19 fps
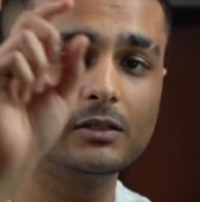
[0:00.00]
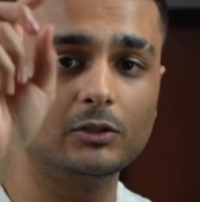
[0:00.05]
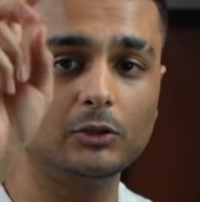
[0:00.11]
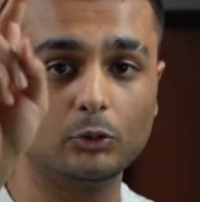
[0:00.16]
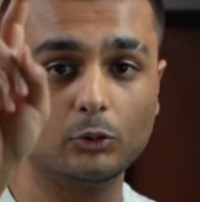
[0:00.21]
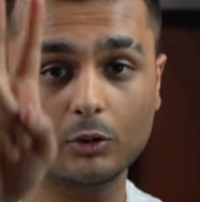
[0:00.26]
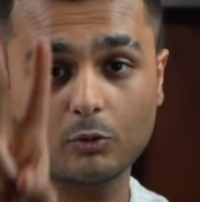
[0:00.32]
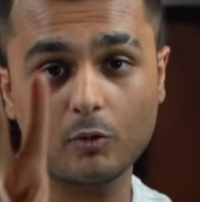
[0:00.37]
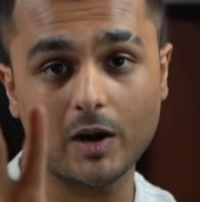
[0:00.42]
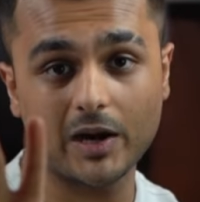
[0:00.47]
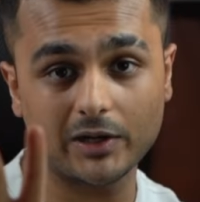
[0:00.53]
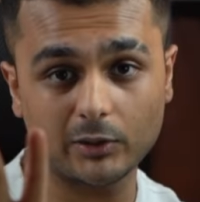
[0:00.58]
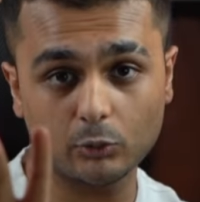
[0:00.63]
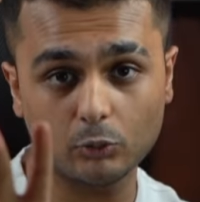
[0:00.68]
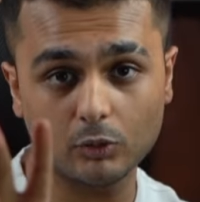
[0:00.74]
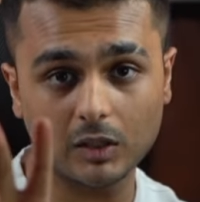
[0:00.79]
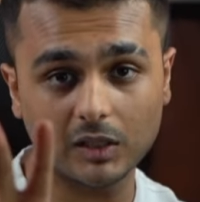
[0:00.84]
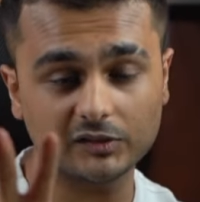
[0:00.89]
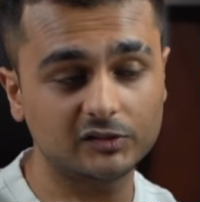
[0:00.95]
you acquired
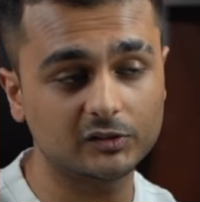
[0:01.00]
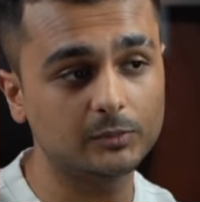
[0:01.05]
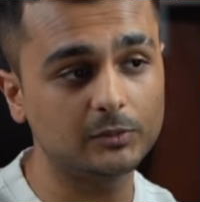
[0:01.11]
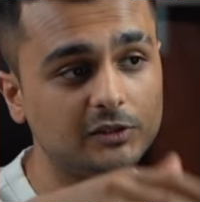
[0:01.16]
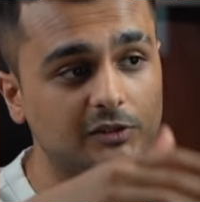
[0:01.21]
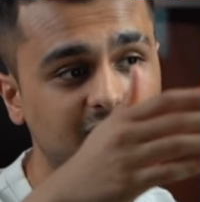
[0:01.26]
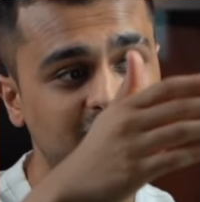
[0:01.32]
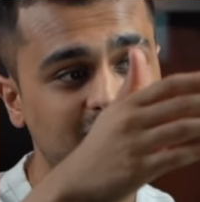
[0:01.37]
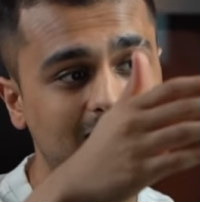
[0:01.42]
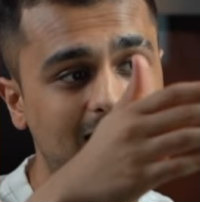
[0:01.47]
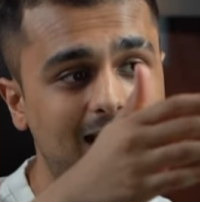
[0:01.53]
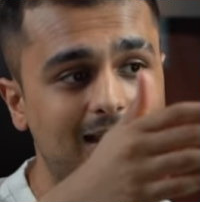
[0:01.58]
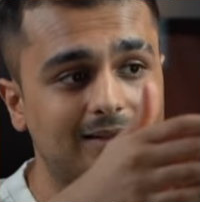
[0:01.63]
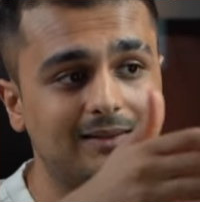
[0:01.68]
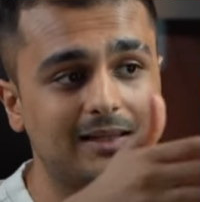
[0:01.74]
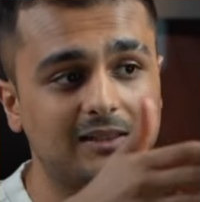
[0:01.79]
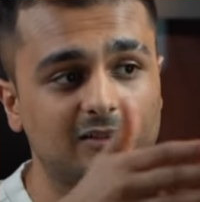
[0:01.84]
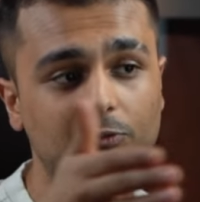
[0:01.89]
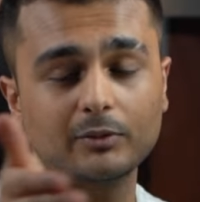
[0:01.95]
two customers,
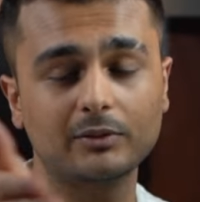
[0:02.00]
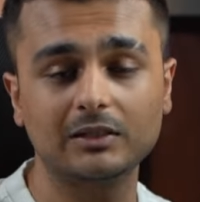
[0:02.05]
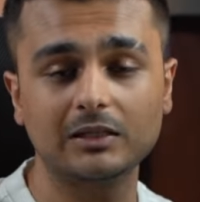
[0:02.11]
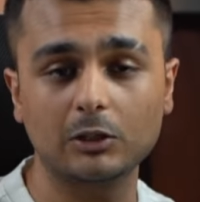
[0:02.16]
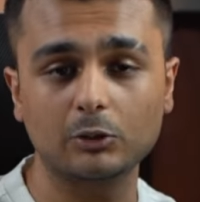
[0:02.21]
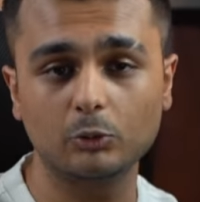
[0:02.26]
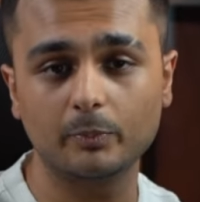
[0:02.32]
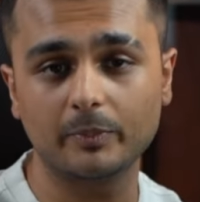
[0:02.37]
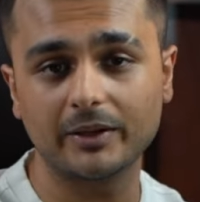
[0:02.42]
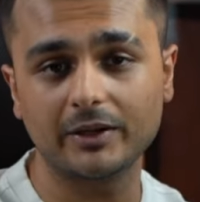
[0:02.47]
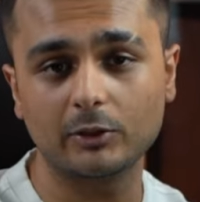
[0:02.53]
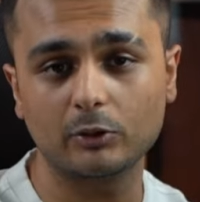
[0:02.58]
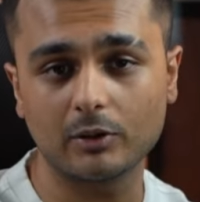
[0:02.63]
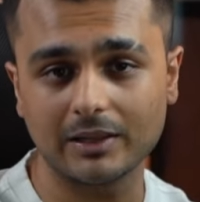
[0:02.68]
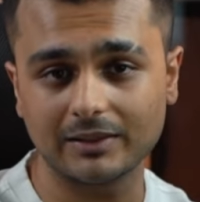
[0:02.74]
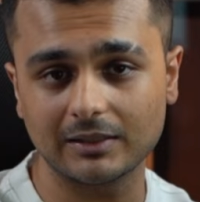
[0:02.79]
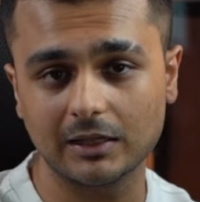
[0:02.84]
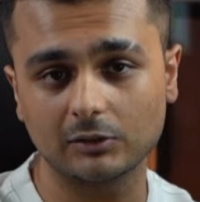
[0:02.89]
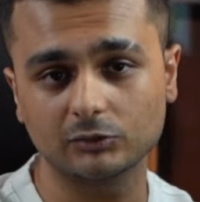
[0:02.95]
and that's why now you paid
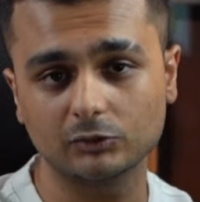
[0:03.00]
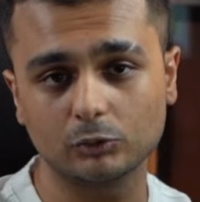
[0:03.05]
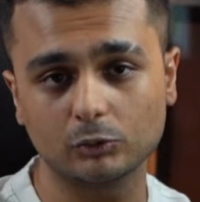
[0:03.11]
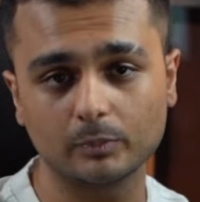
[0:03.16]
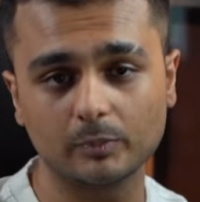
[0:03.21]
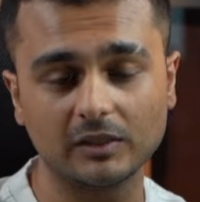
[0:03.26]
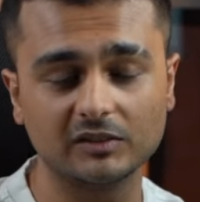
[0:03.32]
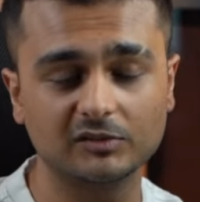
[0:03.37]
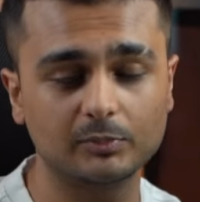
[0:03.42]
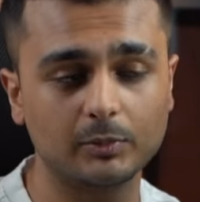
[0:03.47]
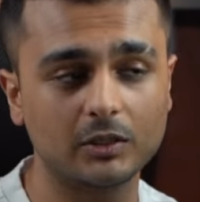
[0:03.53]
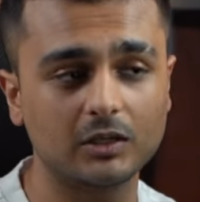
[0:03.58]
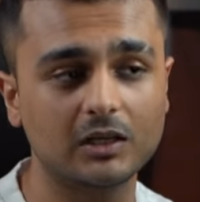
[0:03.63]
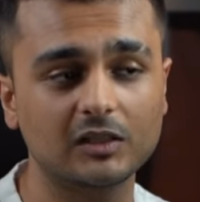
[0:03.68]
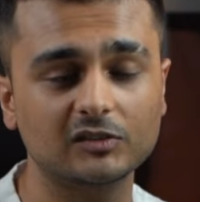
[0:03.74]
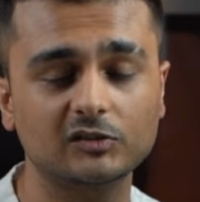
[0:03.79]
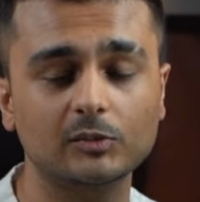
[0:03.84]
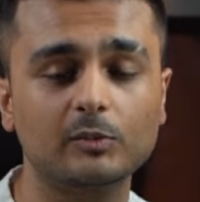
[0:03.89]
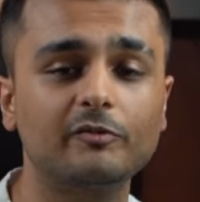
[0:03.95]
10,000 rupees per
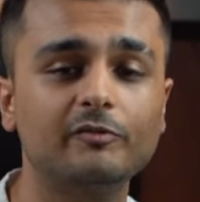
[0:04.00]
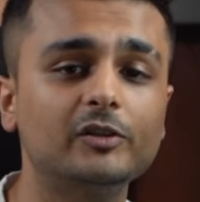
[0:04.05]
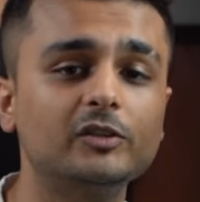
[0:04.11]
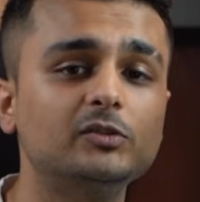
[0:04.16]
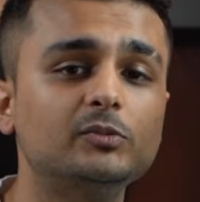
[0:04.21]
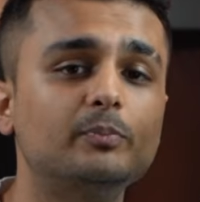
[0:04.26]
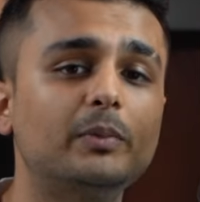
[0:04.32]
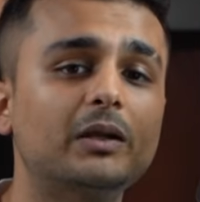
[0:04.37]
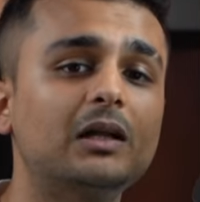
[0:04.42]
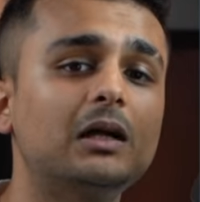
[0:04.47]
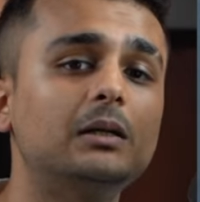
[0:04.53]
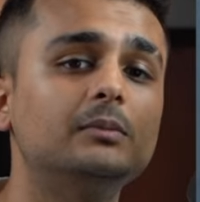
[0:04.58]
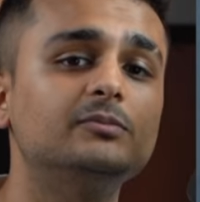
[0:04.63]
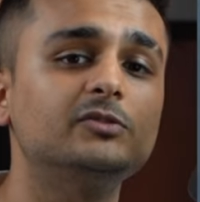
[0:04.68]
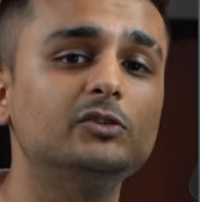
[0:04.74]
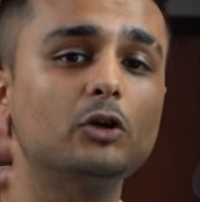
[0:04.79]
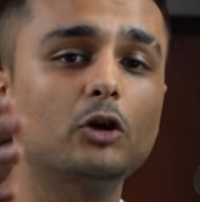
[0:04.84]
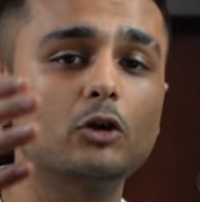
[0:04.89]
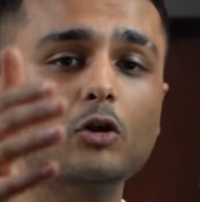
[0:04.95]
customer, which
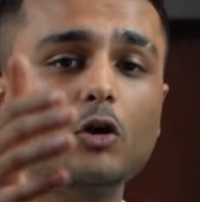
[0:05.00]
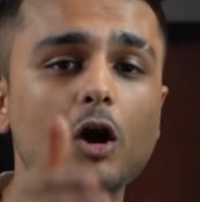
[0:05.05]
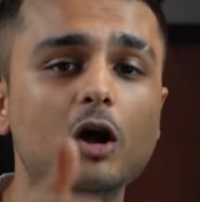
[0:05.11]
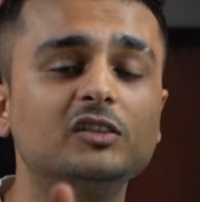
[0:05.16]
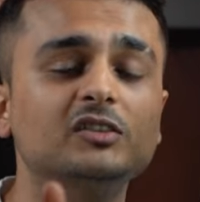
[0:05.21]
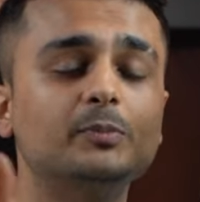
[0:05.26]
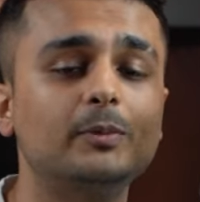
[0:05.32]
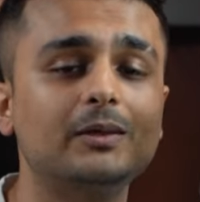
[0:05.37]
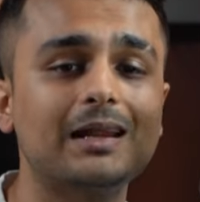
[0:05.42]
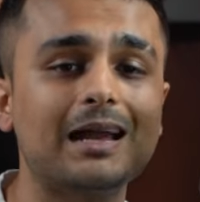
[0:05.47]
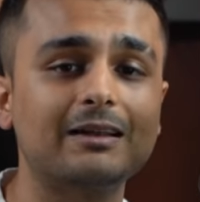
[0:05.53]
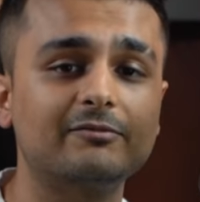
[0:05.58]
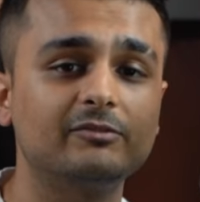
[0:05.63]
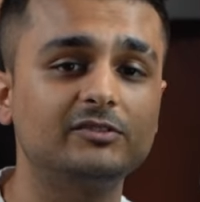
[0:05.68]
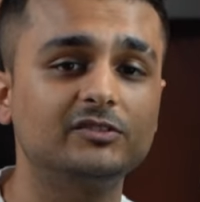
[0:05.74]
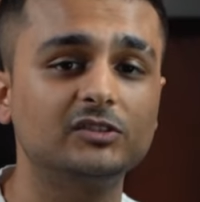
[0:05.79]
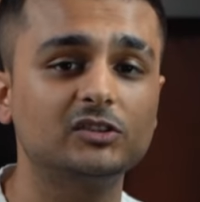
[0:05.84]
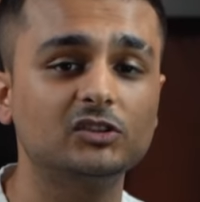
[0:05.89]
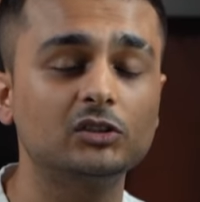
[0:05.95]
becomes your cost per
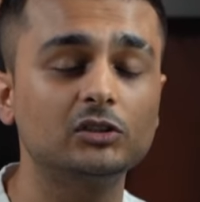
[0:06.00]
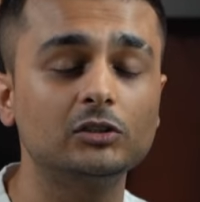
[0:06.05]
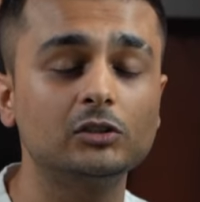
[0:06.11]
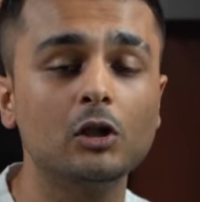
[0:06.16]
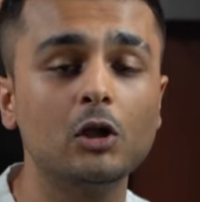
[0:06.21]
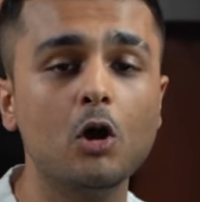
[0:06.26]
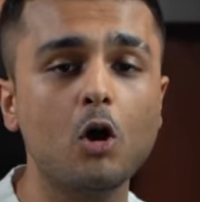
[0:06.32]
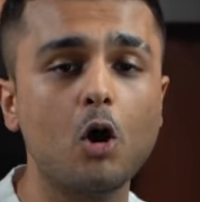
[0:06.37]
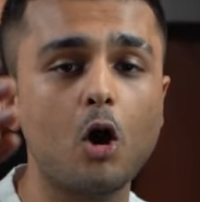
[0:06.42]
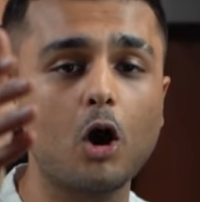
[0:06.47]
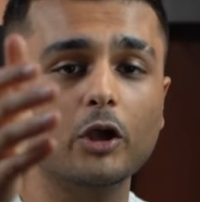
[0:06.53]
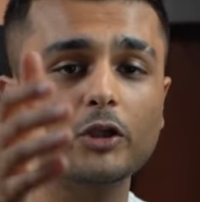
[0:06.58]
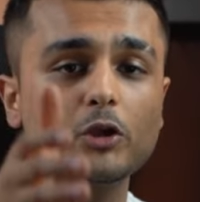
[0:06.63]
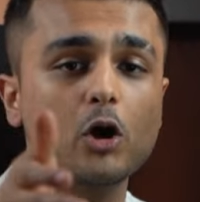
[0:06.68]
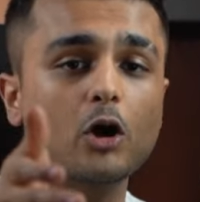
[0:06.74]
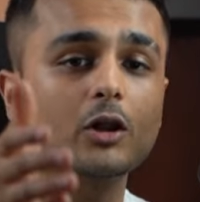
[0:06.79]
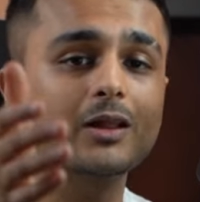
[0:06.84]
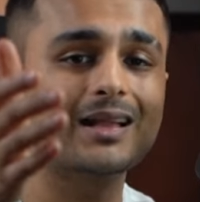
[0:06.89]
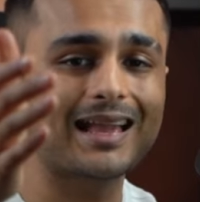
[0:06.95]
acquisition, or
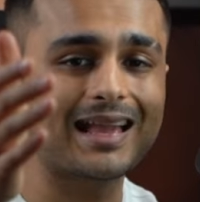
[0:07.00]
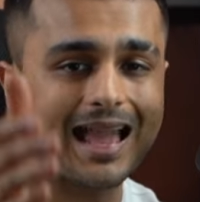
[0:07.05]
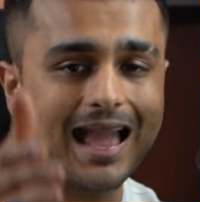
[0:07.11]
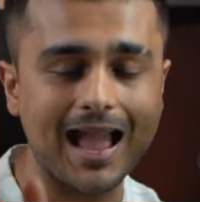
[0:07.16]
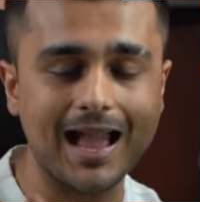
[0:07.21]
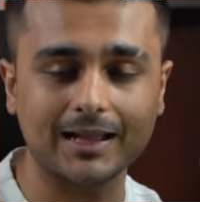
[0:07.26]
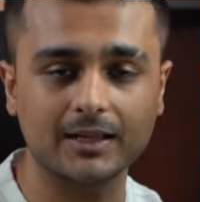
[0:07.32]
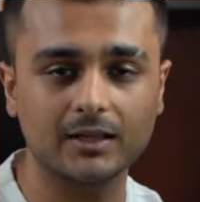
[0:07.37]
your CAC.